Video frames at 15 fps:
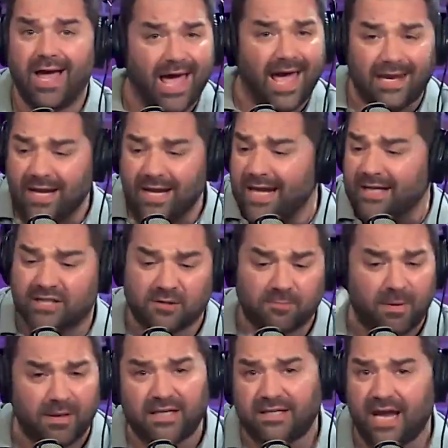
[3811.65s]
and
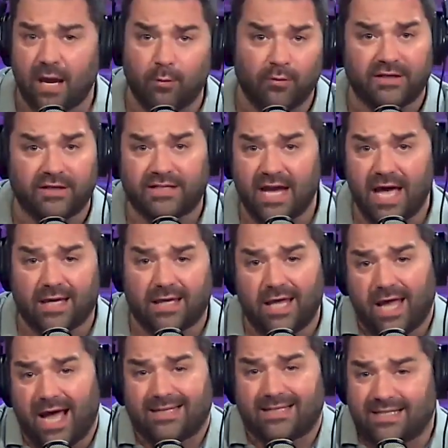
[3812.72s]
spend a day with a tech. You
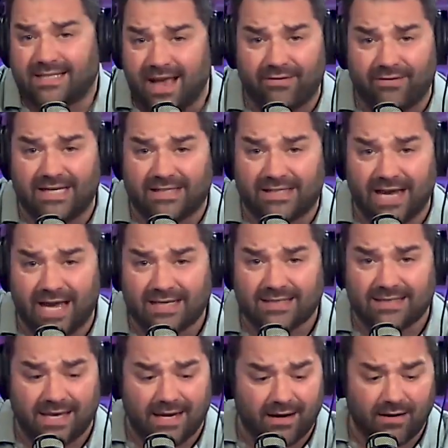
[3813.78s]
got 70 techs
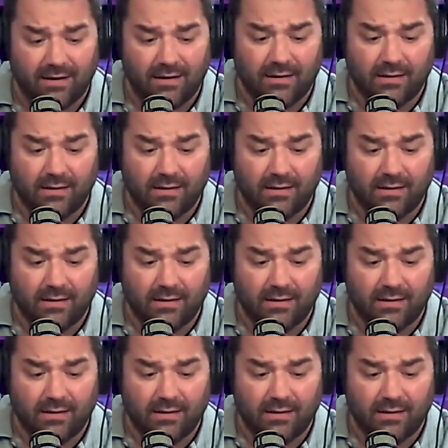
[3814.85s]
there.